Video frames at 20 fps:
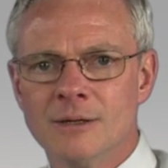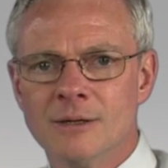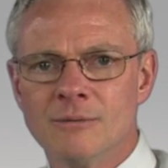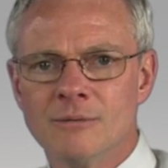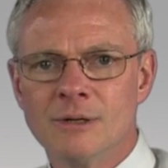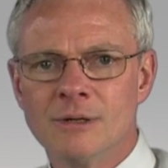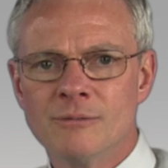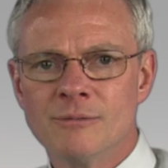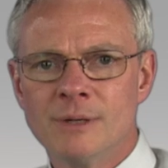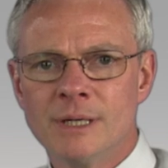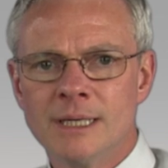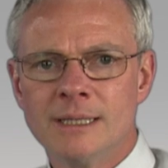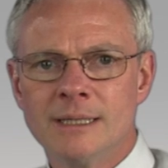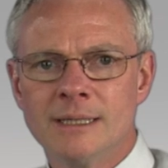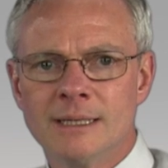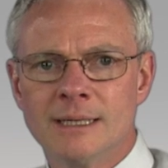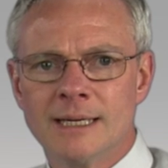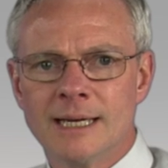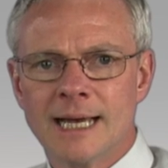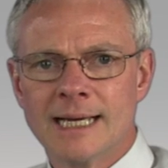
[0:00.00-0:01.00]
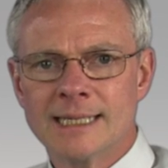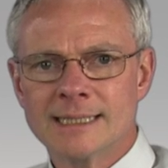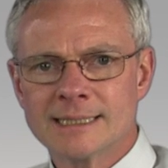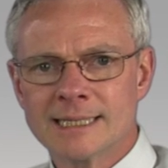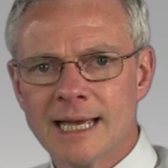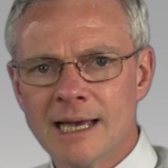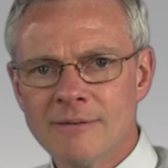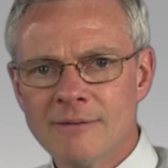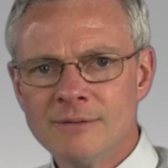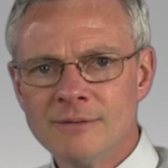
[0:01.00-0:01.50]
we read, as
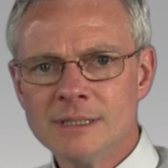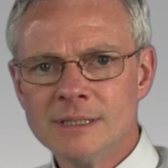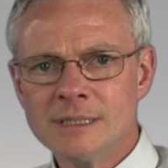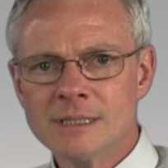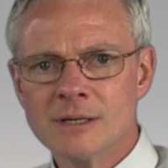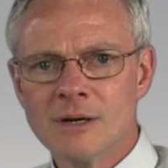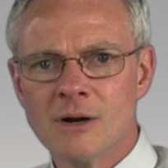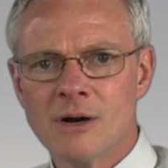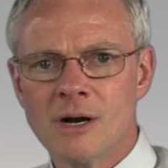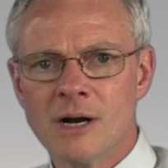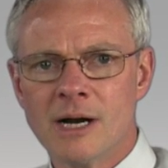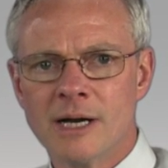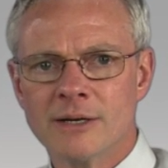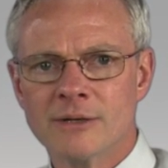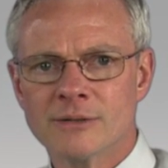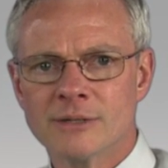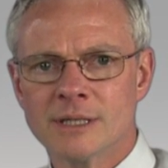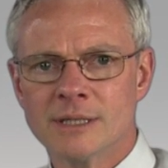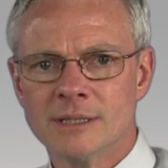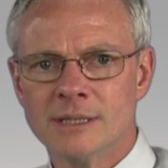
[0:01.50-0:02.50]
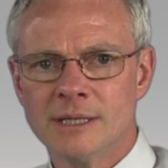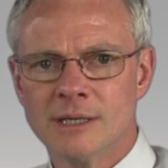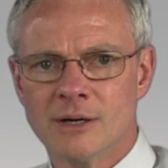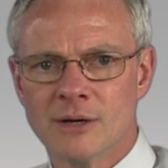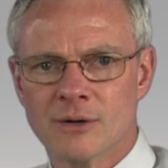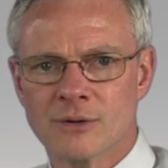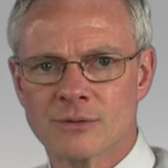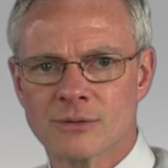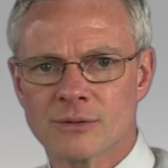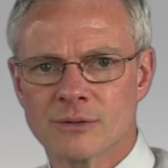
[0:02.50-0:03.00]
the heavens are higher than the
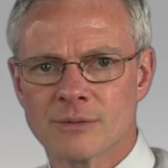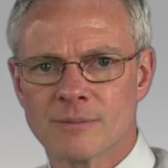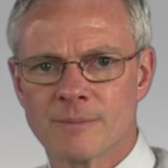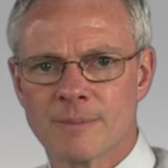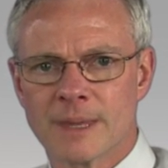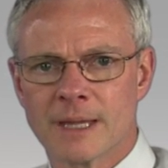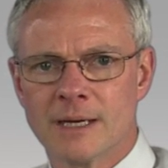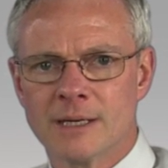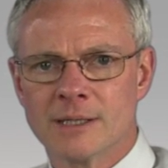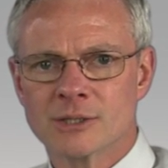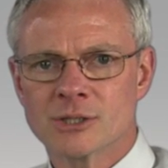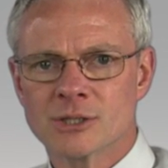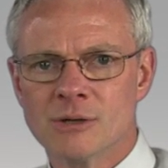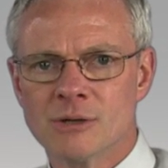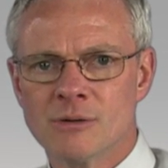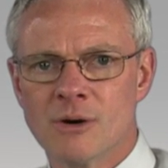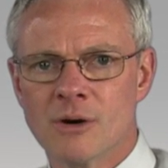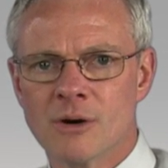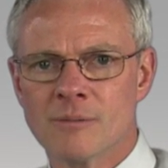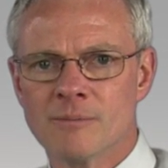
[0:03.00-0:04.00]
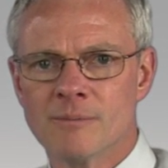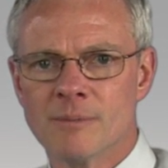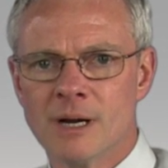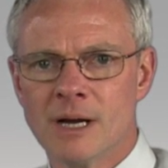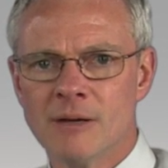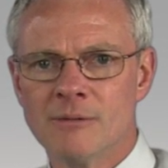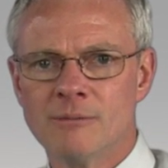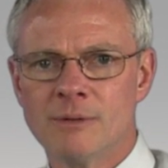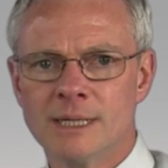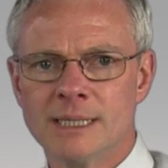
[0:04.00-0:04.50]
earth, so are
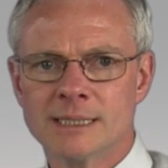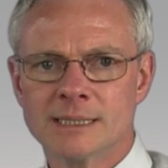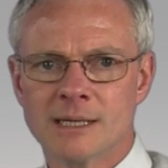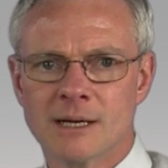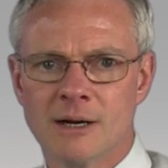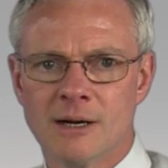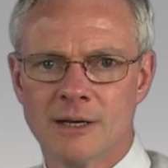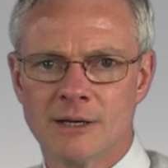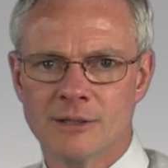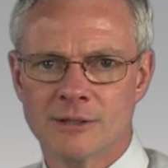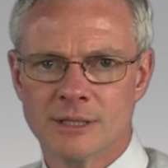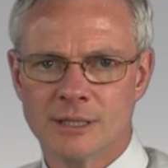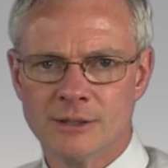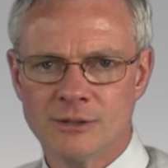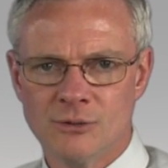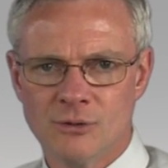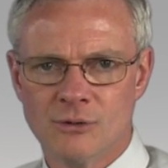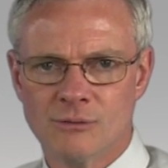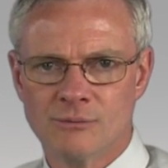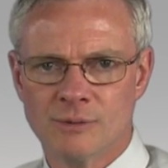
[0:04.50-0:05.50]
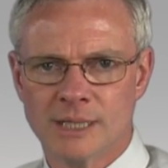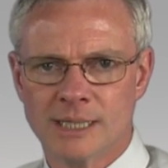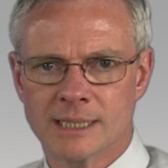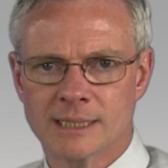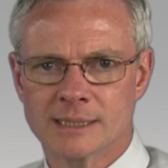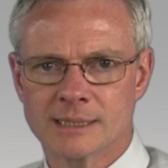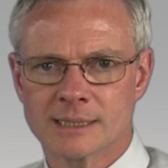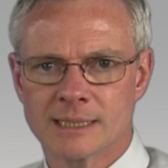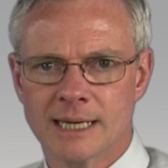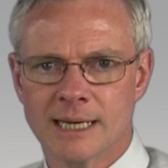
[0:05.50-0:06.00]
my ways higher than your
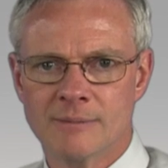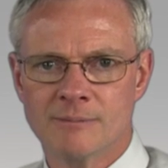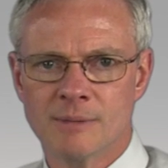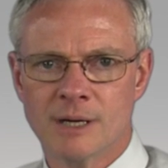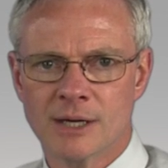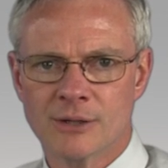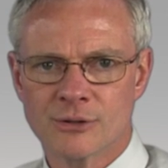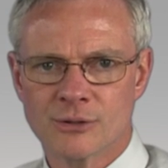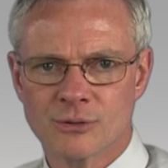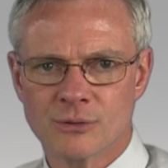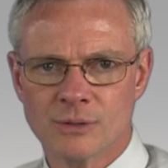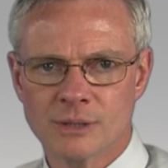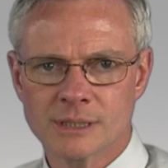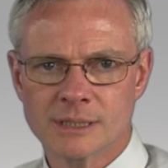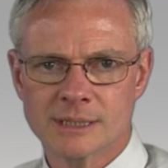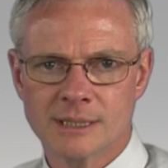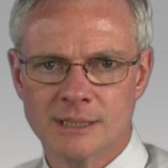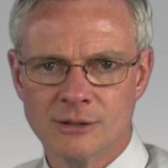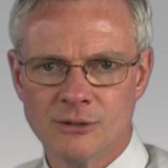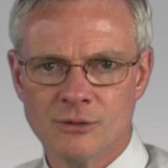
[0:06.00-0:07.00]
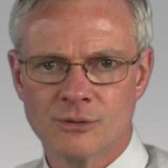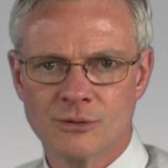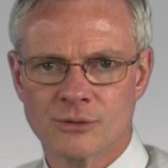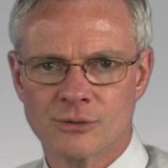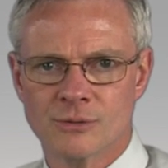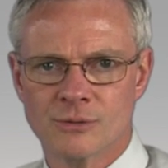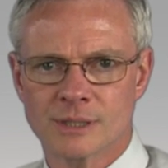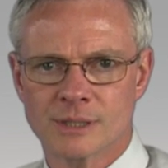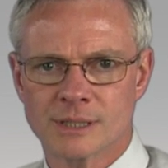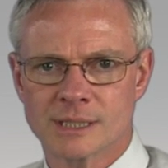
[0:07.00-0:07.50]
ways, and my thoughts than your
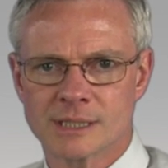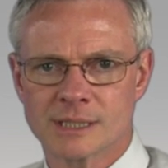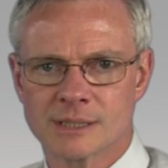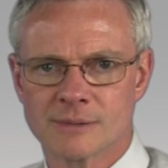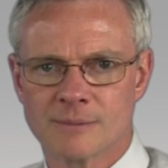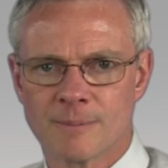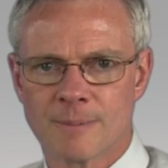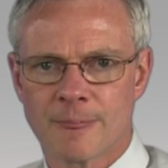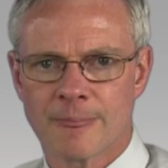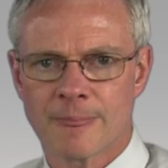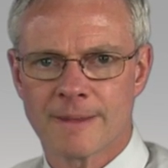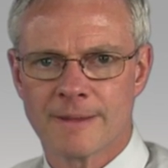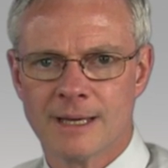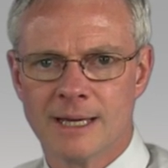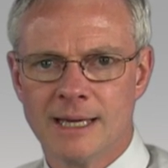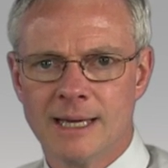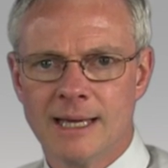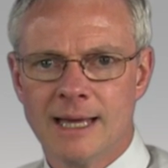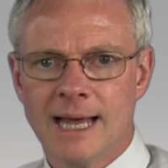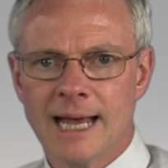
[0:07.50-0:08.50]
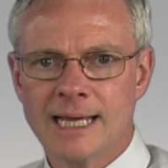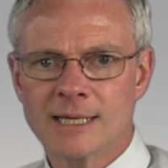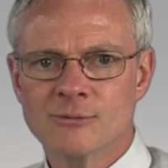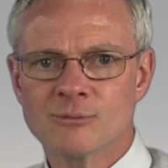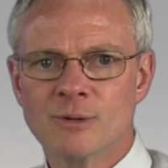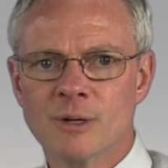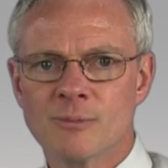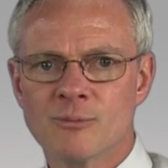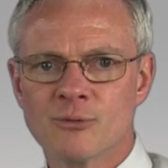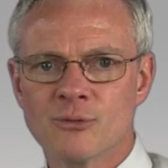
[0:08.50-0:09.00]
thoughts. As
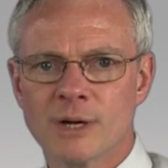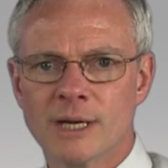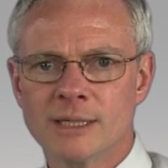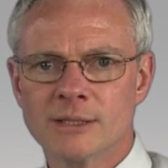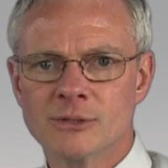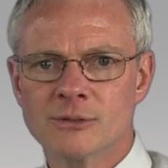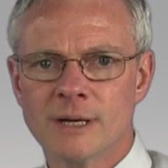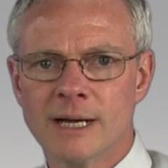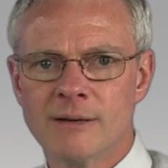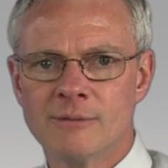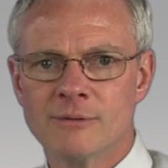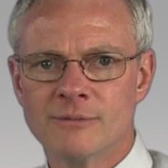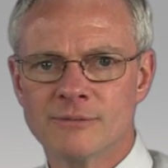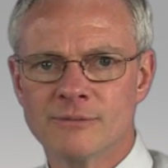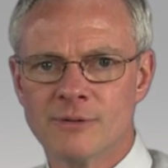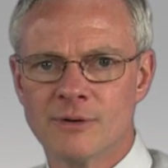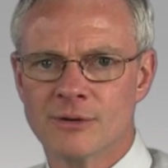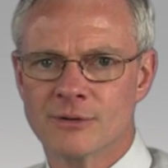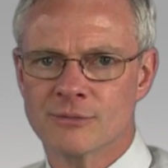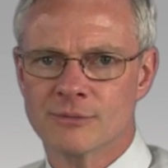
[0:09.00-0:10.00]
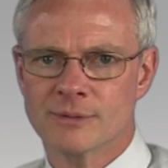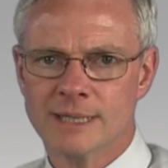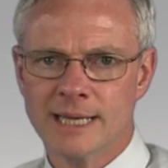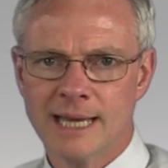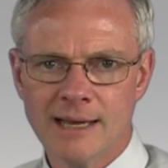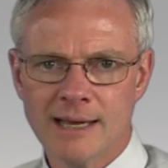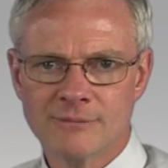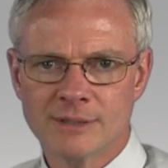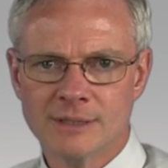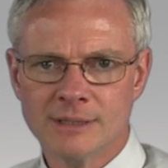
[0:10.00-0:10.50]
we pray to our Father in
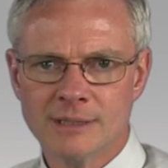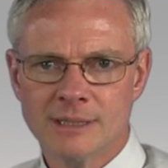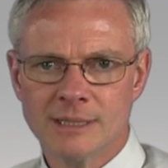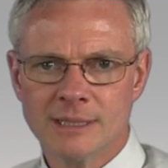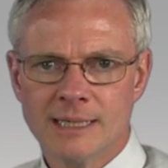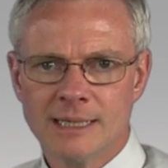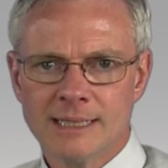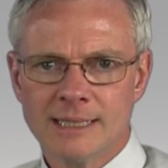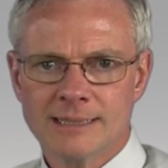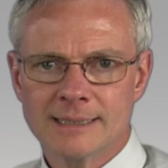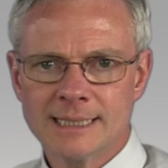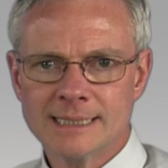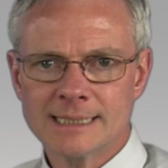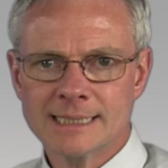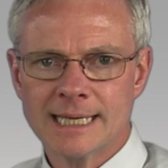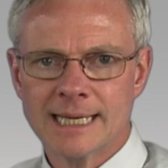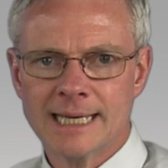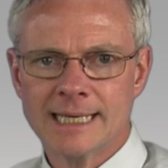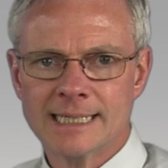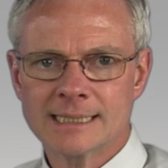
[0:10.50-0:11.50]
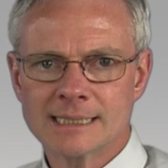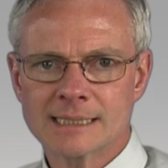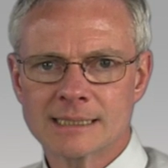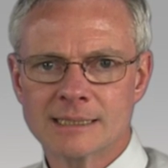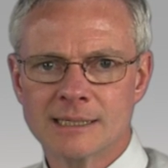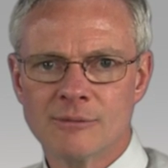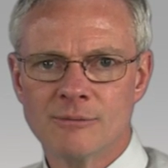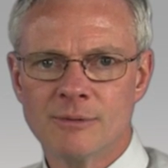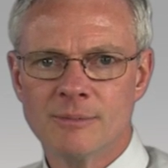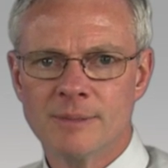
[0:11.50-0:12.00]
heaven, let's ask
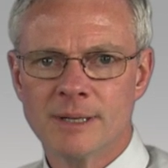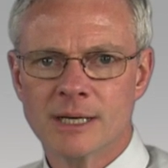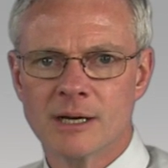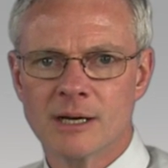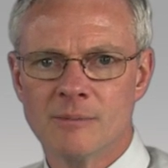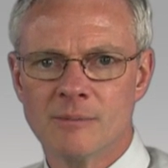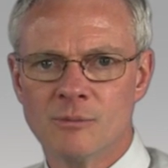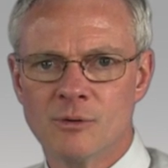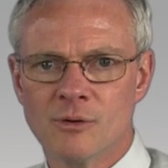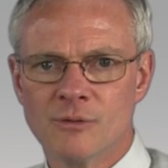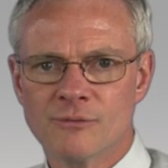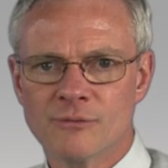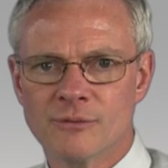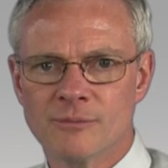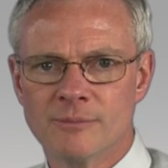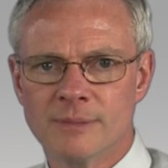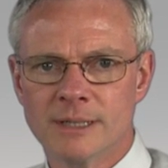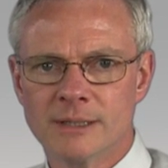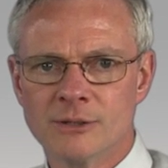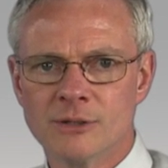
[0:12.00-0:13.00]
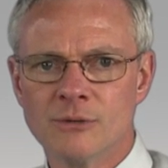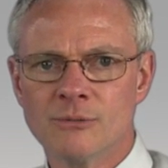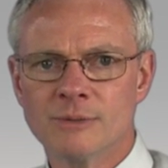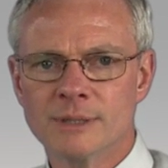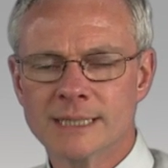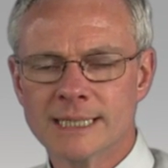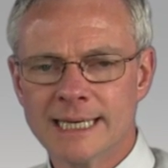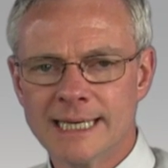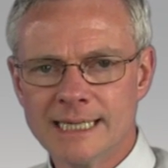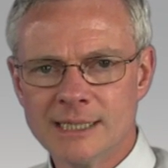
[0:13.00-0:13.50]
that we become more familiar
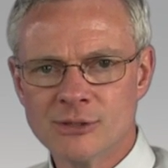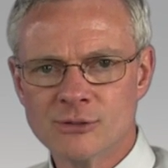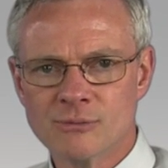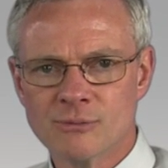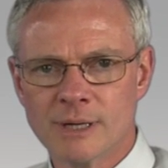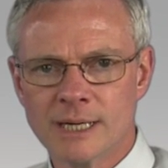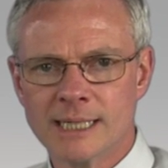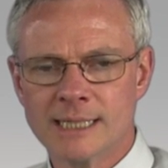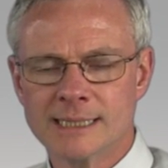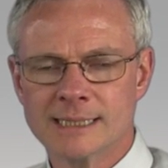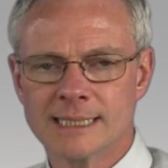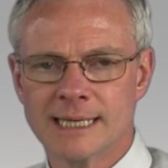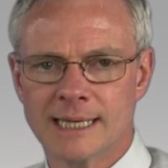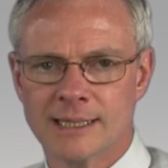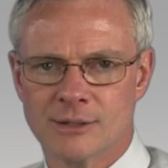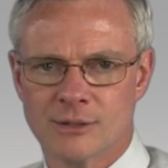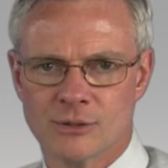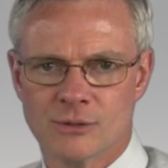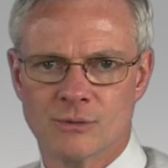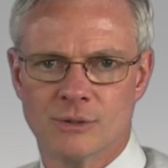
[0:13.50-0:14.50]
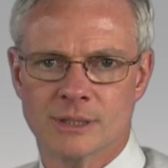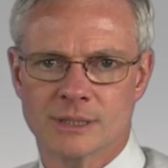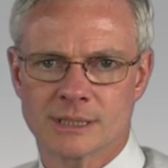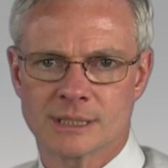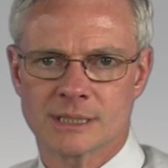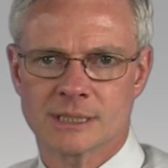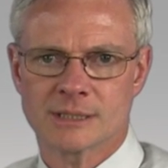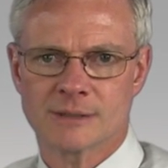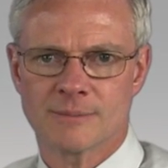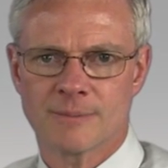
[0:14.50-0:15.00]
with his ways and
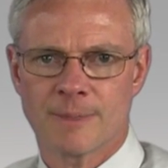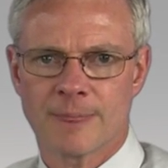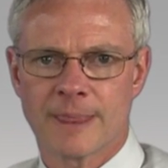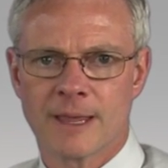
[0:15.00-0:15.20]
thoughts.